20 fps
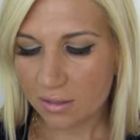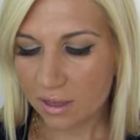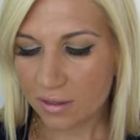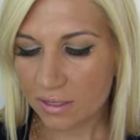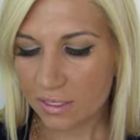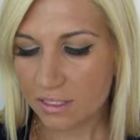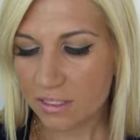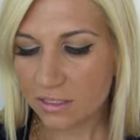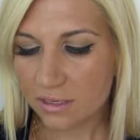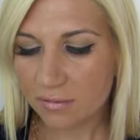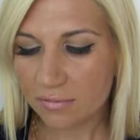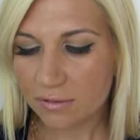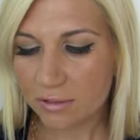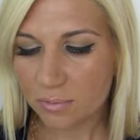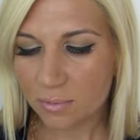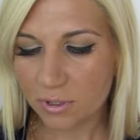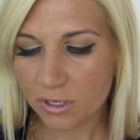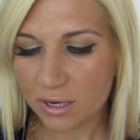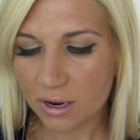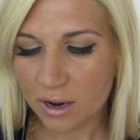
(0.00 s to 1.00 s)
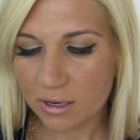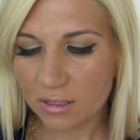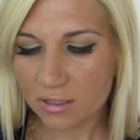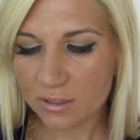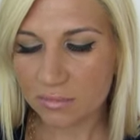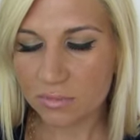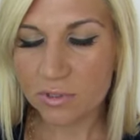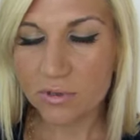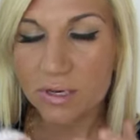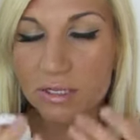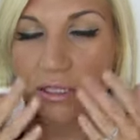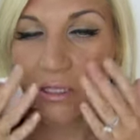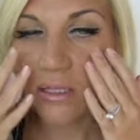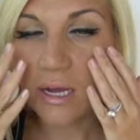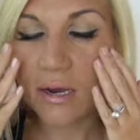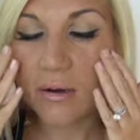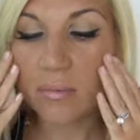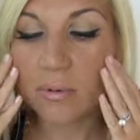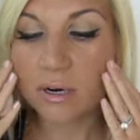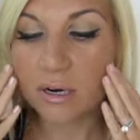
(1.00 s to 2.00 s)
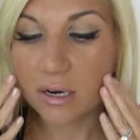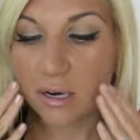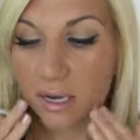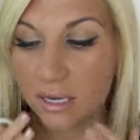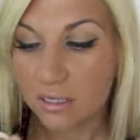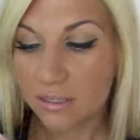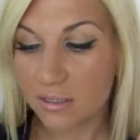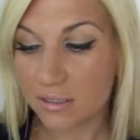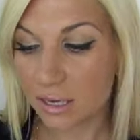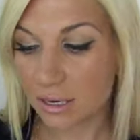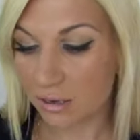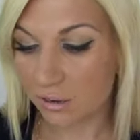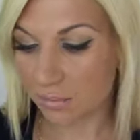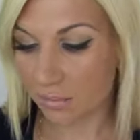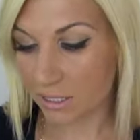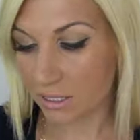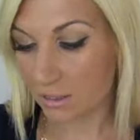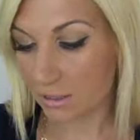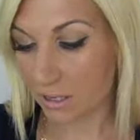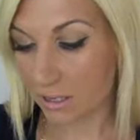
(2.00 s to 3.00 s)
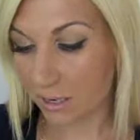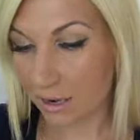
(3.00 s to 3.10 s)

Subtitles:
This stuff is pretty awesome, so I just kind of put a nice layer on my skin.